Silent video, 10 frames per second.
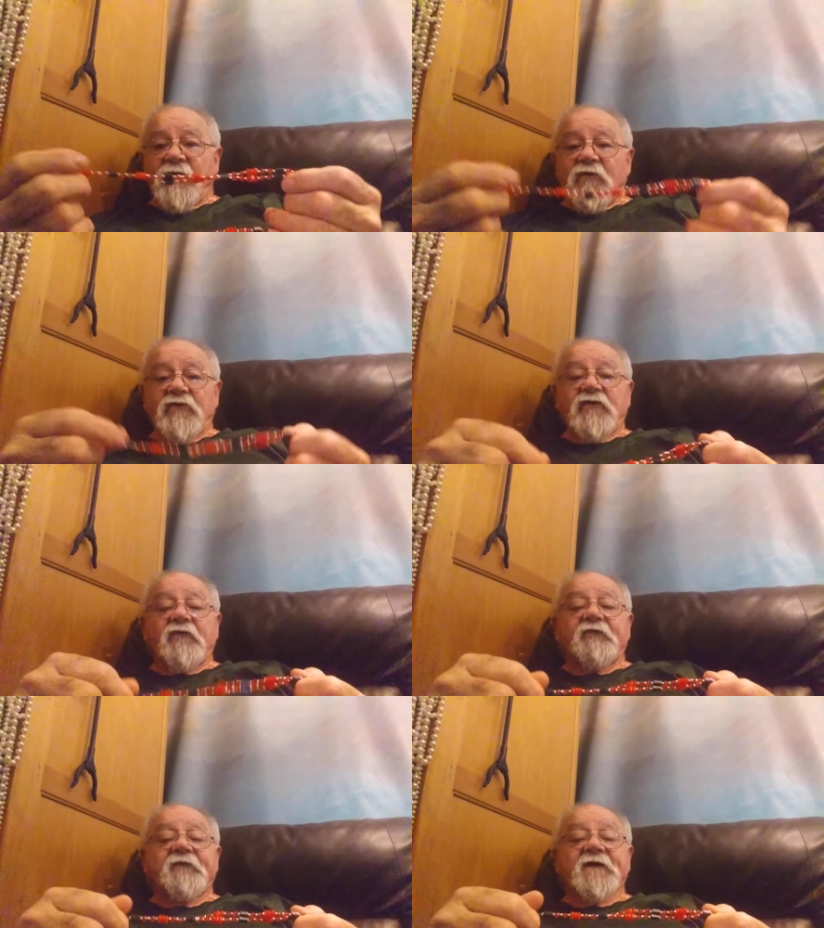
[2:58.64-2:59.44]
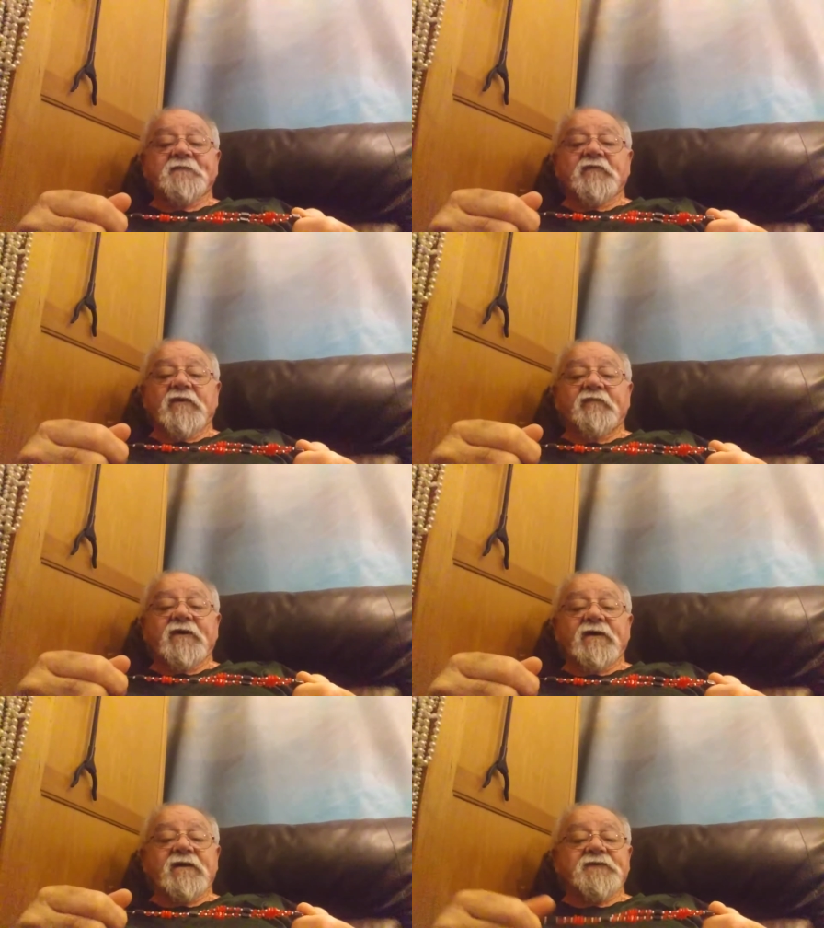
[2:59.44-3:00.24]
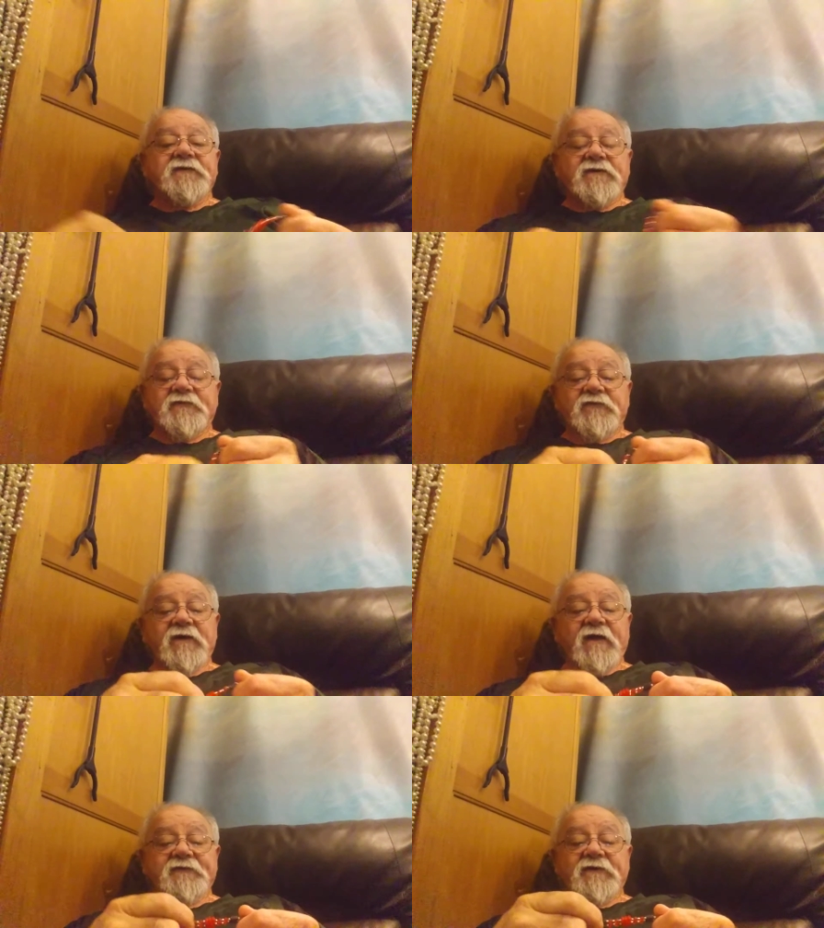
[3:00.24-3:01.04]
on her Facebook page. So you guys